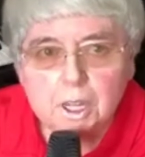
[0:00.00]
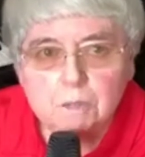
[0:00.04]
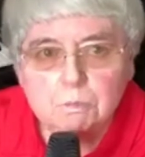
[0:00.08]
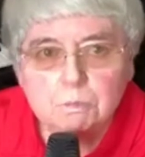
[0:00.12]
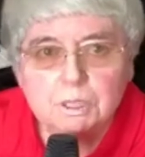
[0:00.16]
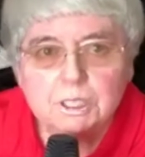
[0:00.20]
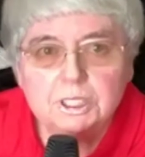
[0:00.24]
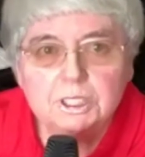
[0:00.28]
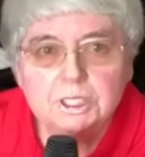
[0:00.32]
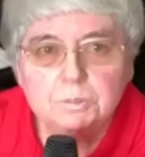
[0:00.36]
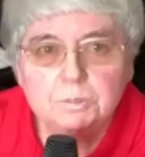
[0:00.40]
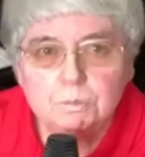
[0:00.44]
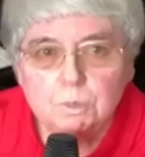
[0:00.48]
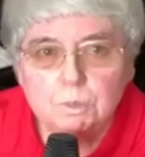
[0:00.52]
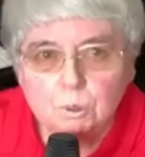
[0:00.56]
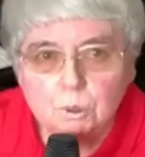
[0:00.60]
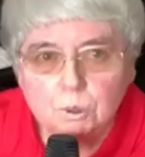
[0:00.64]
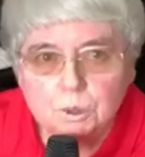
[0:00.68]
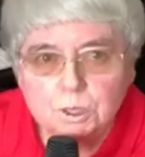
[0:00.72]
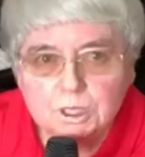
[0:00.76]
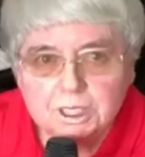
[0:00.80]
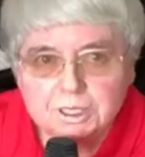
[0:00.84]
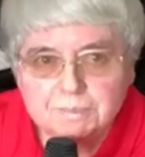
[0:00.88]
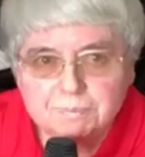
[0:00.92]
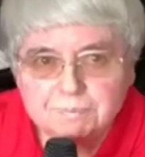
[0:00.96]
and support.
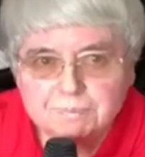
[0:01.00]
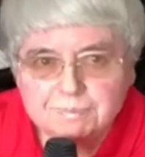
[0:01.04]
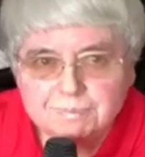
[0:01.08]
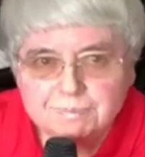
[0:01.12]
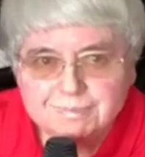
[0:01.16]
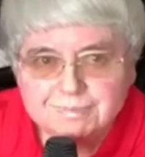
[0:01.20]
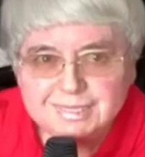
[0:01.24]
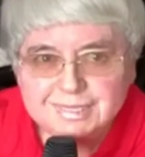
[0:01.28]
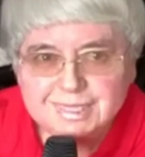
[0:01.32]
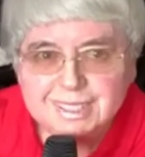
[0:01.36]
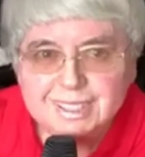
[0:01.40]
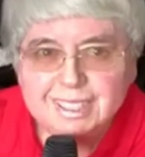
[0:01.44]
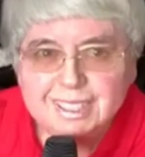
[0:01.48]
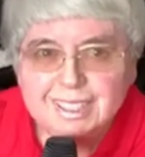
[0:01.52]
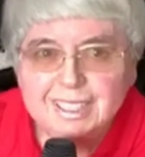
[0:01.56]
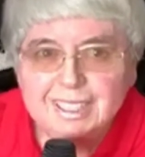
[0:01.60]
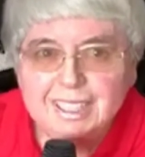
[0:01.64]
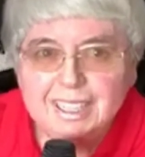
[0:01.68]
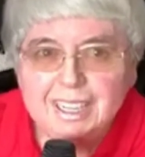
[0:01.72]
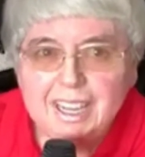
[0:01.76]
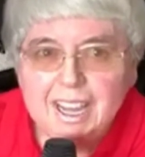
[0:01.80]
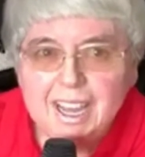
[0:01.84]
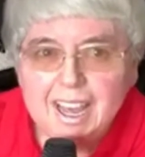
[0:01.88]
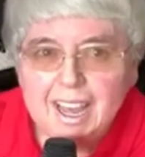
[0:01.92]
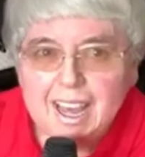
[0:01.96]

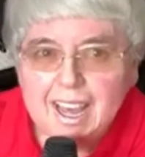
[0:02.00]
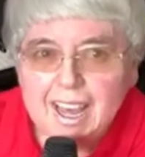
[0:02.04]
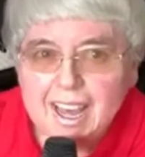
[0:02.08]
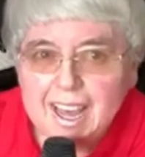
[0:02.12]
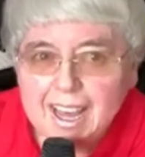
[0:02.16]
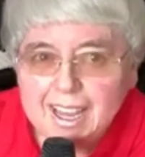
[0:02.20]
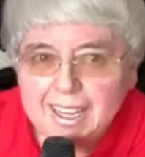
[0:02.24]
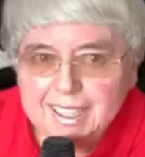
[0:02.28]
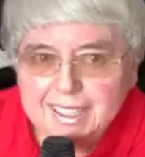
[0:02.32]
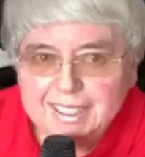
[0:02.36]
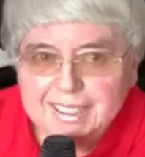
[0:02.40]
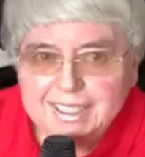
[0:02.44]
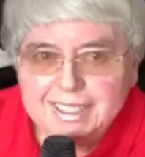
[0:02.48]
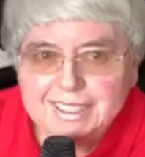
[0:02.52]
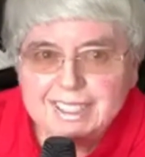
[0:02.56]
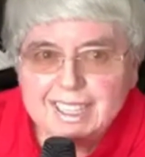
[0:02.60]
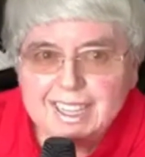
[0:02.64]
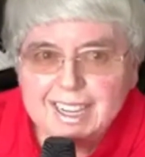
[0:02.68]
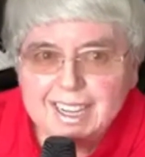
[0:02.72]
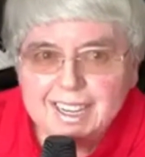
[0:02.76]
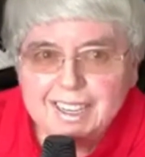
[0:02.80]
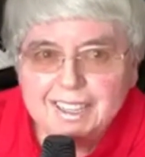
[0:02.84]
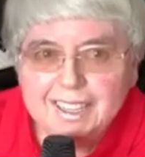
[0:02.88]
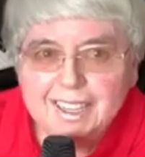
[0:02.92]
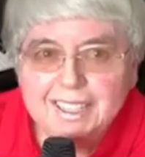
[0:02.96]
And
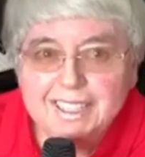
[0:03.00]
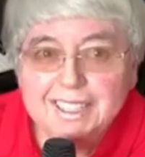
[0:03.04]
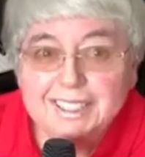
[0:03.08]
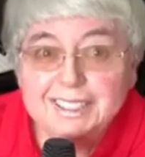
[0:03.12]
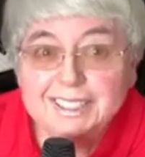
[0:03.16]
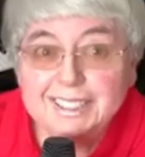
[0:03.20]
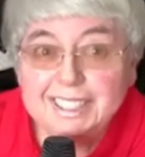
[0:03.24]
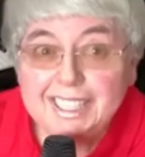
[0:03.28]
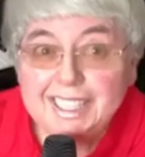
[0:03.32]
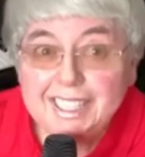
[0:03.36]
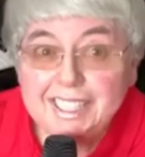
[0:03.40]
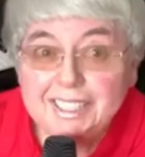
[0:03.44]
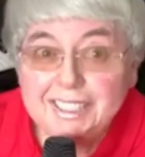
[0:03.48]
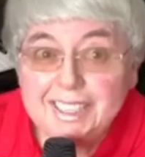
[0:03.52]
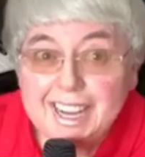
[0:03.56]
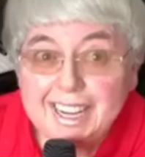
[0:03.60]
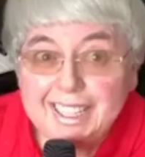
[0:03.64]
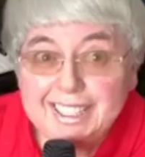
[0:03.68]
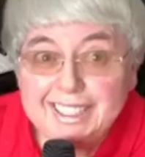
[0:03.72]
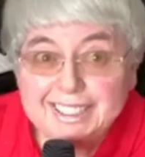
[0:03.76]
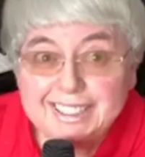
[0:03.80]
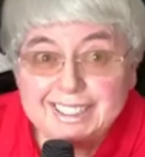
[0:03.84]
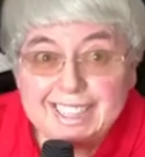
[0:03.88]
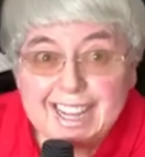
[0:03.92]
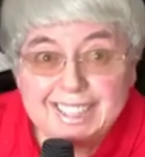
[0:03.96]
see you next
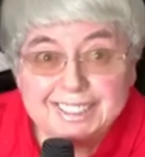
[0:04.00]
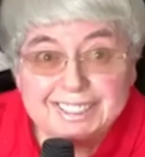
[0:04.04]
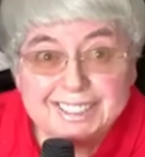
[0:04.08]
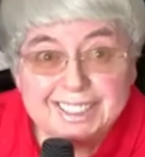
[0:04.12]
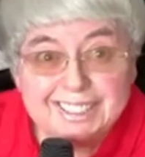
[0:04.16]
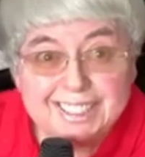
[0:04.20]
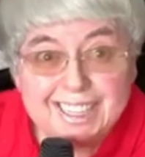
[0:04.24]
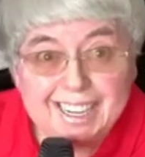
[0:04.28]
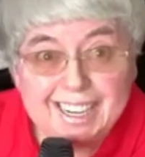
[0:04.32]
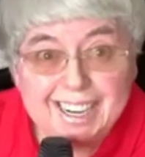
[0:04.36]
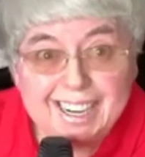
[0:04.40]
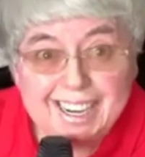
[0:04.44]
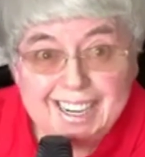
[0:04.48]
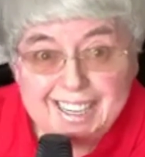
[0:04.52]
Saturday.